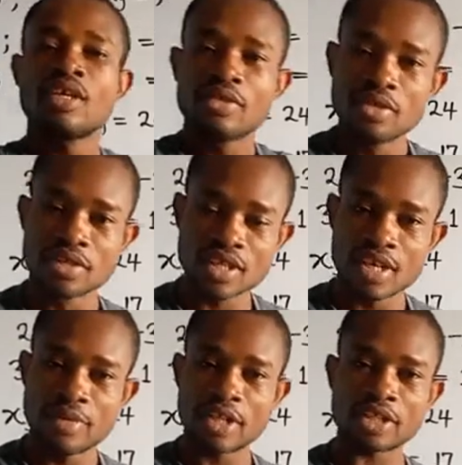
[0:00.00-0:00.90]
using the
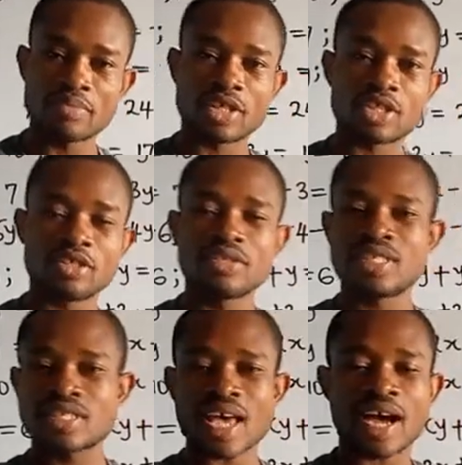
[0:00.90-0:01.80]
elimination method, you
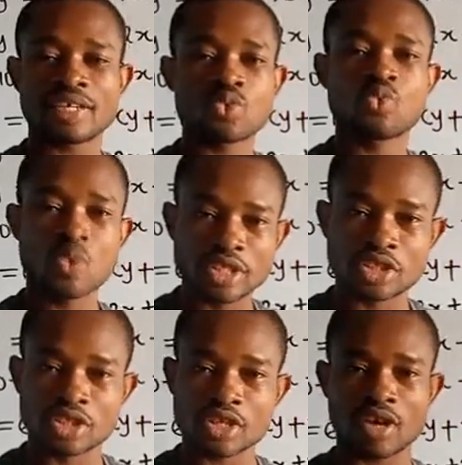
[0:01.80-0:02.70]
decide
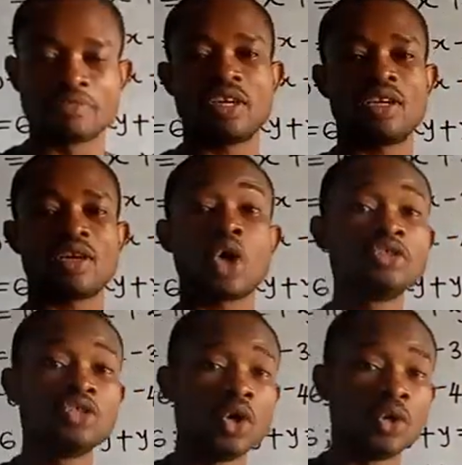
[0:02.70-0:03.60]
which of the
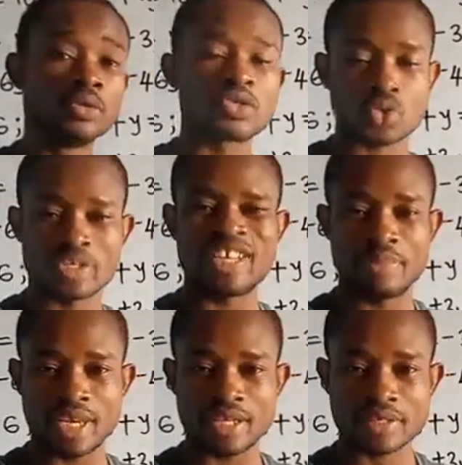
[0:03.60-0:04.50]
unknowns to
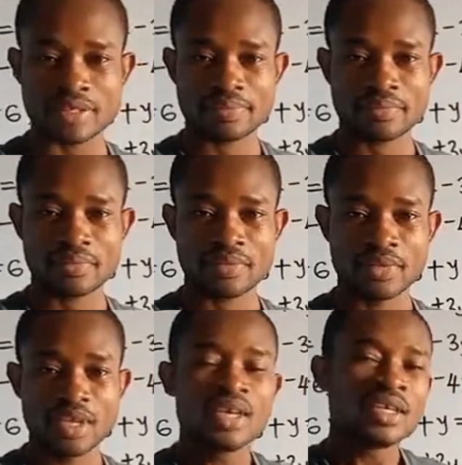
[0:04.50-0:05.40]
eliminate.
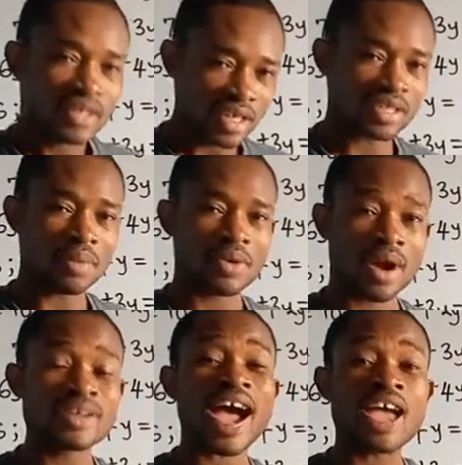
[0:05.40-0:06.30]
This time
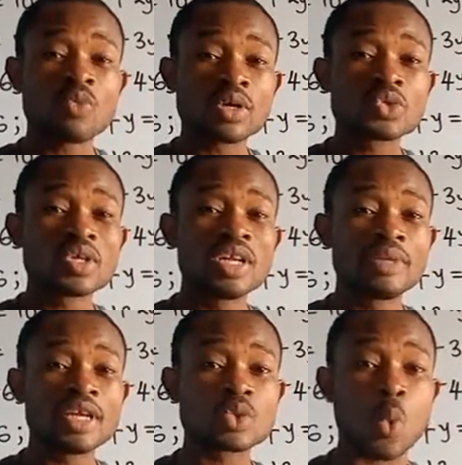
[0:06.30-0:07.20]
around, I want to
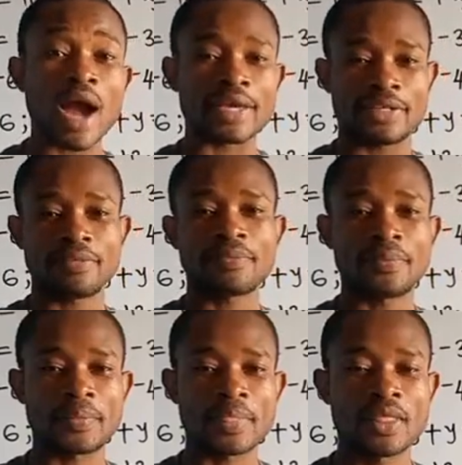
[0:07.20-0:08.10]
eliminate y.
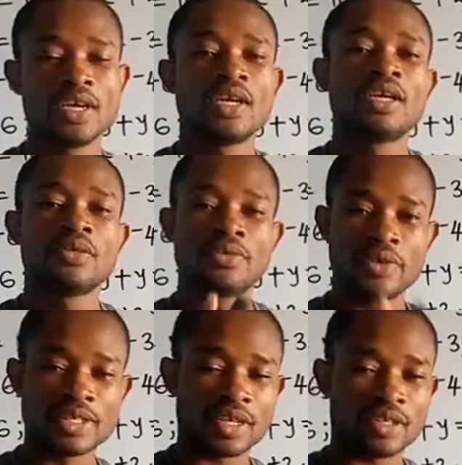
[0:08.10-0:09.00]

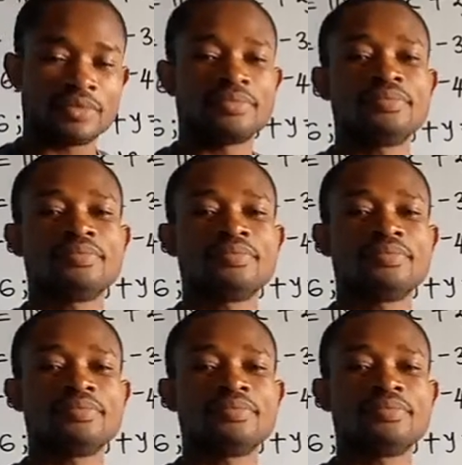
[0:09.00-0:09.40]
Reason,